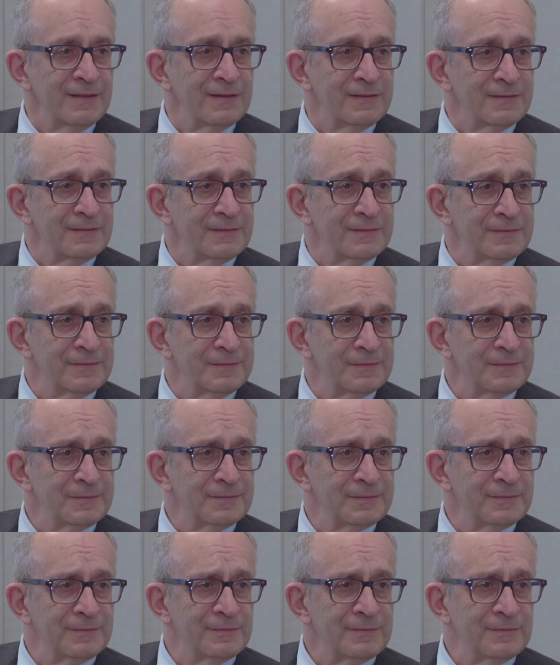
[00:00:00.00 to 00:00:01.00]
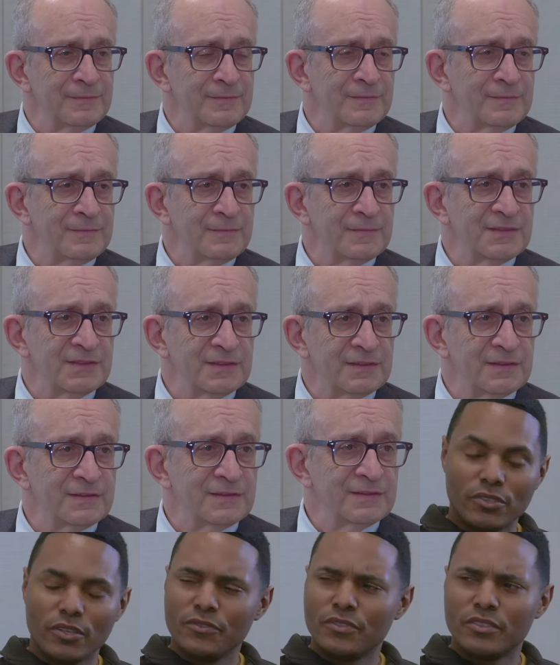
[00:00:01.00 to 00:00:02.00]
which is a program that
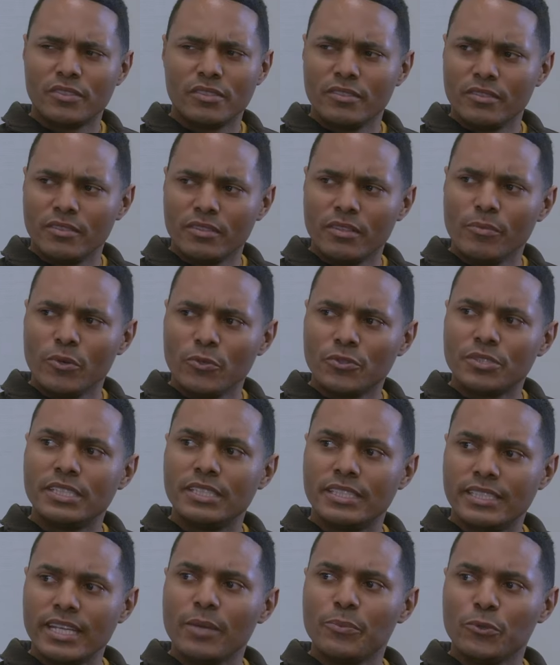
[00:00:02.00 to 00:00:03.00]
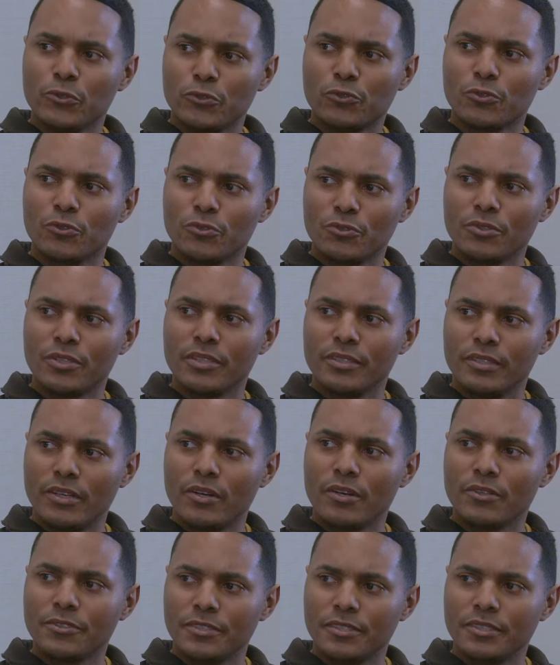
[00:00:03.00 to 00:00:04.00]
serves the most disabled children in
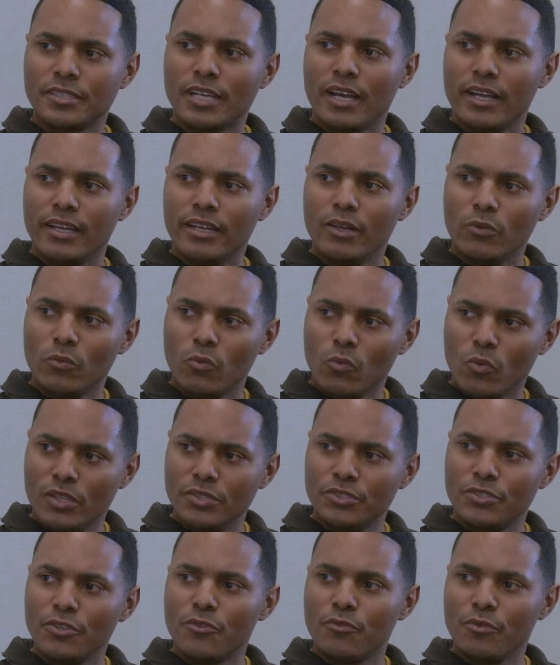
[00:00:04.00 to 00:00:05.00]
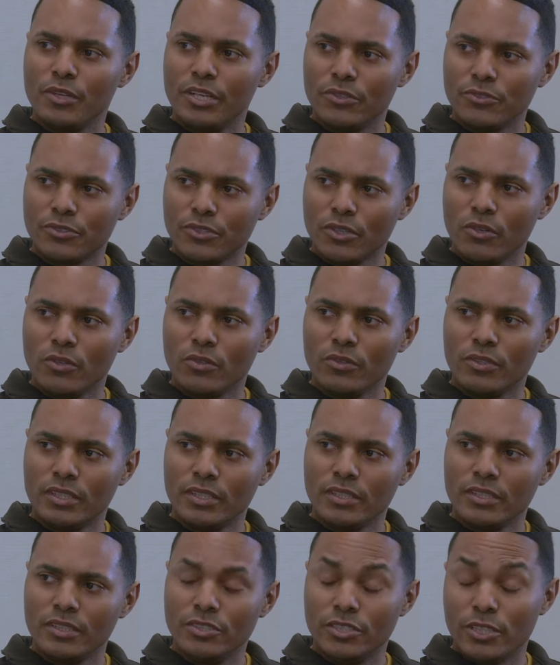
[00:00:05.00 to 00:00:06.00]
our society, 1 to 3 years old,
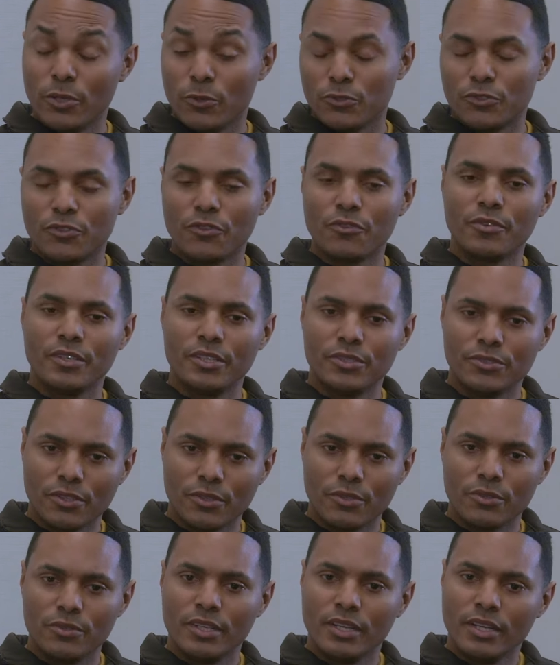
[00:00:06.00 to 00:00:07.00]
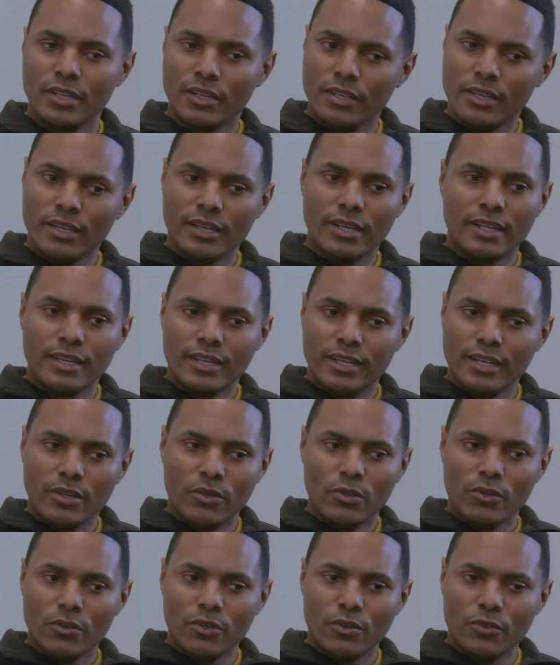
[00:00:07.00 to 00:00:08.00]
0 to 3 years old.
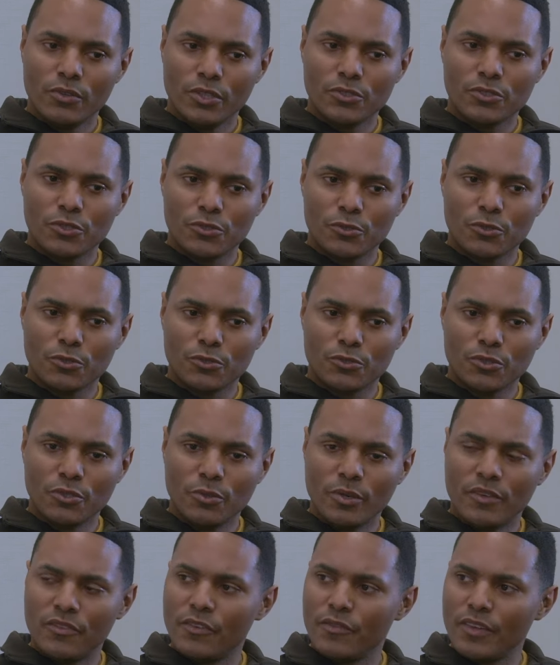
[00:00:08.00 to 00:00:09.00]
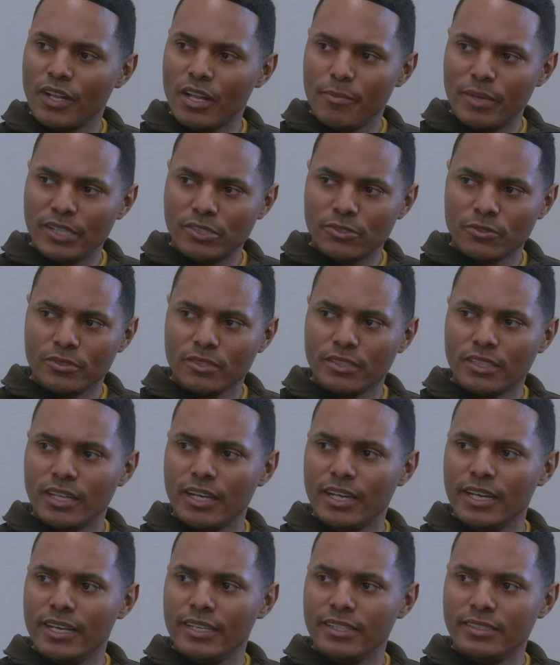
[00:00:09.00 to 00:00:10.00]
These are children who have developmental
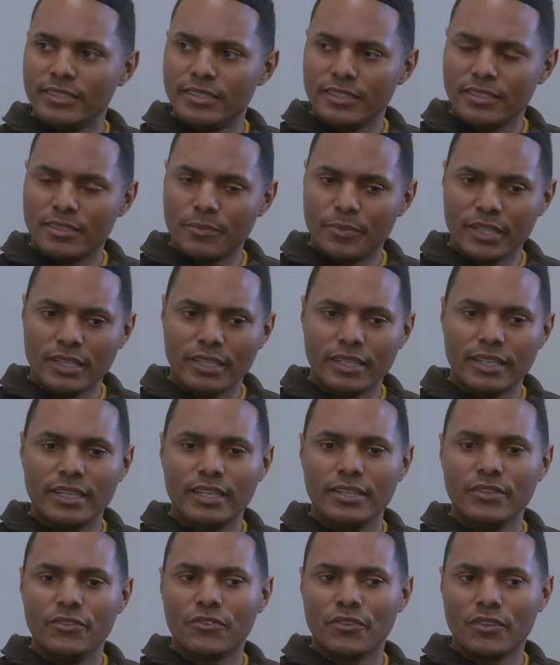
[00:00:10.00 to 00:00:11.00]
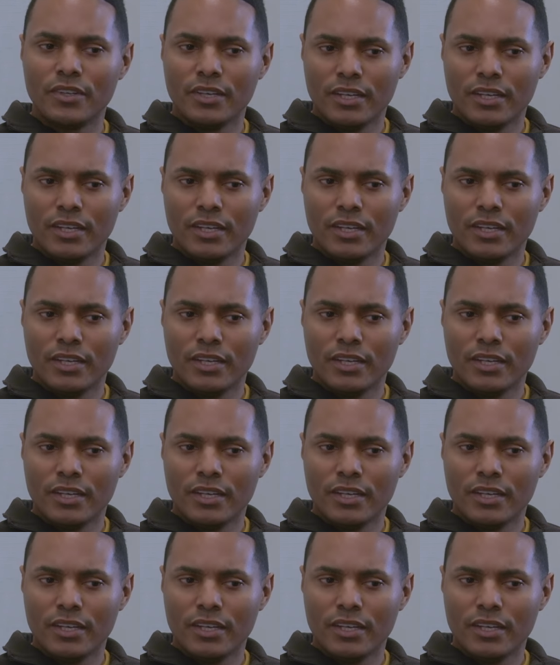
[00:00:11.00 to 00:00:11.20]
delays, disabilities,